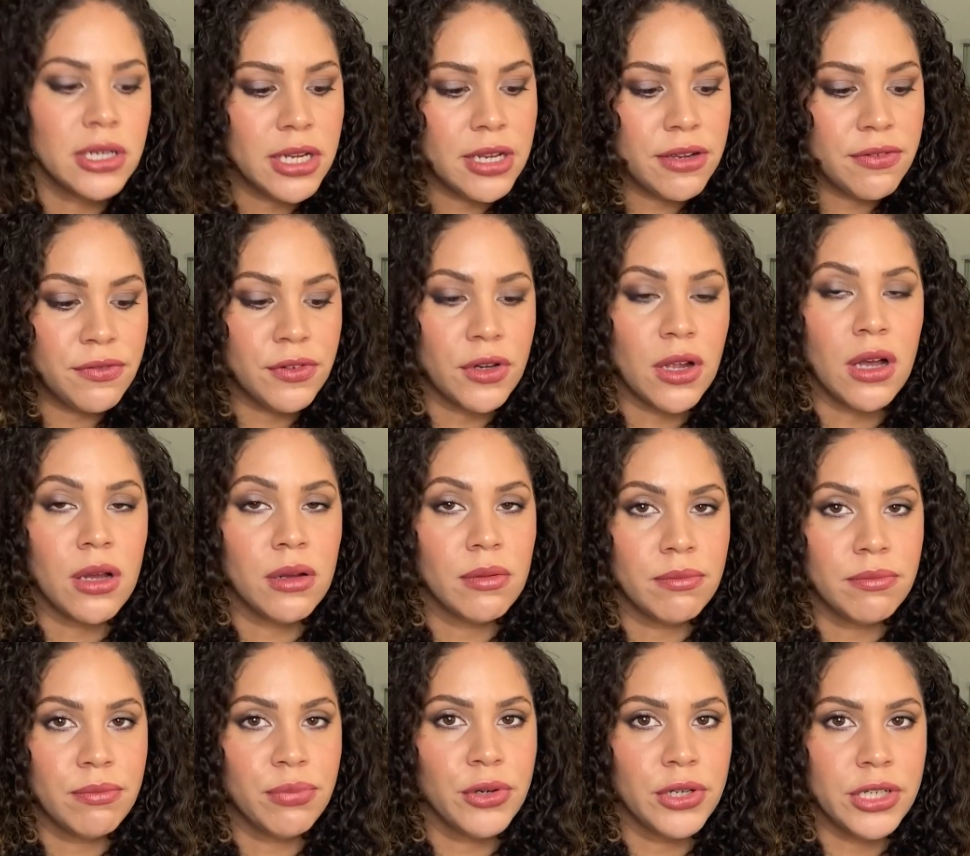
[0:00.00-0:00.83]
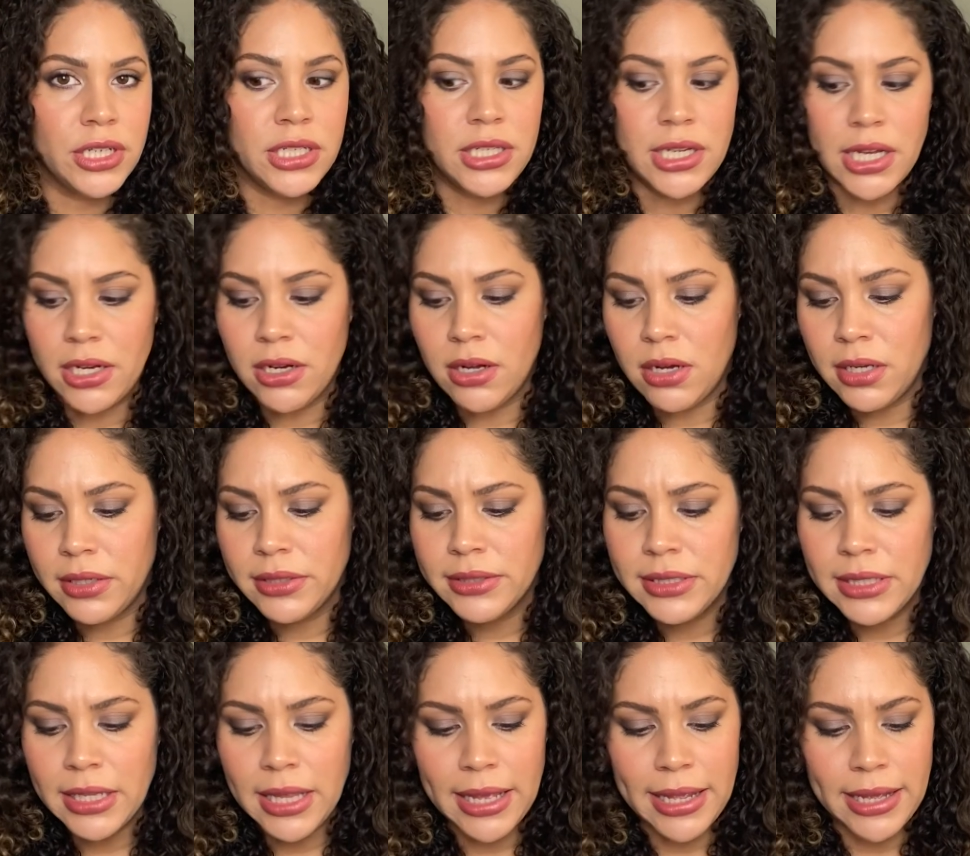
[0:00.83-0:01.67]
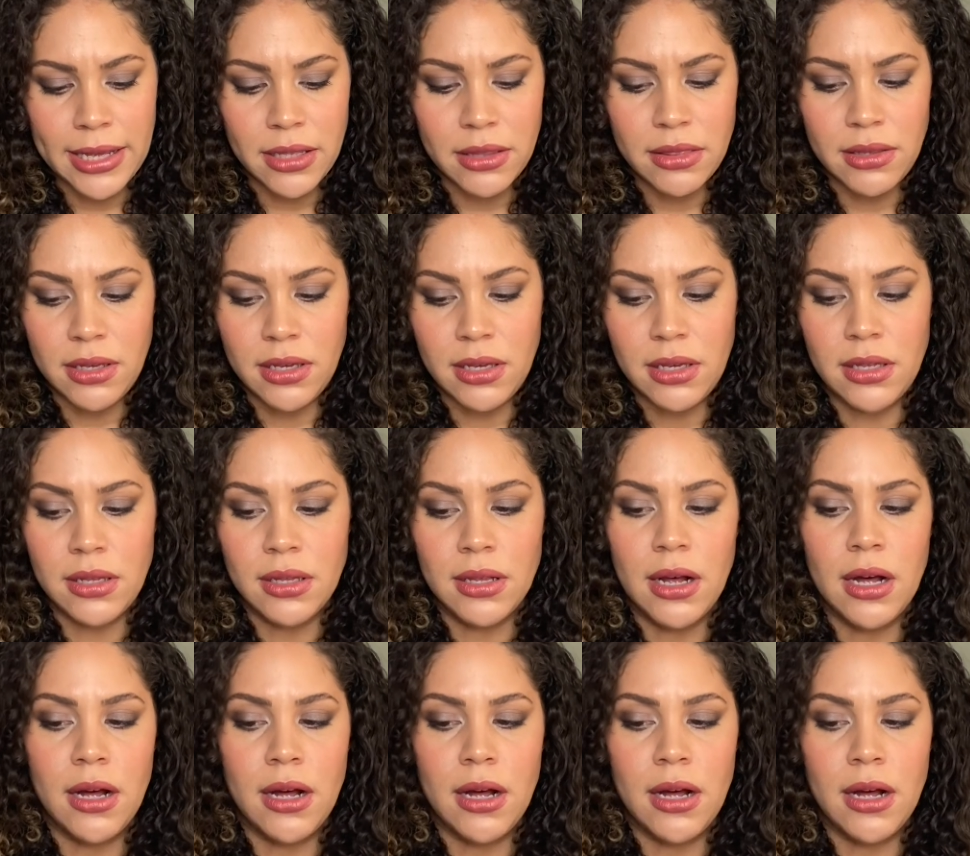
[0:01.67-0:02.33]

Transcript: if not pretty dead on, like the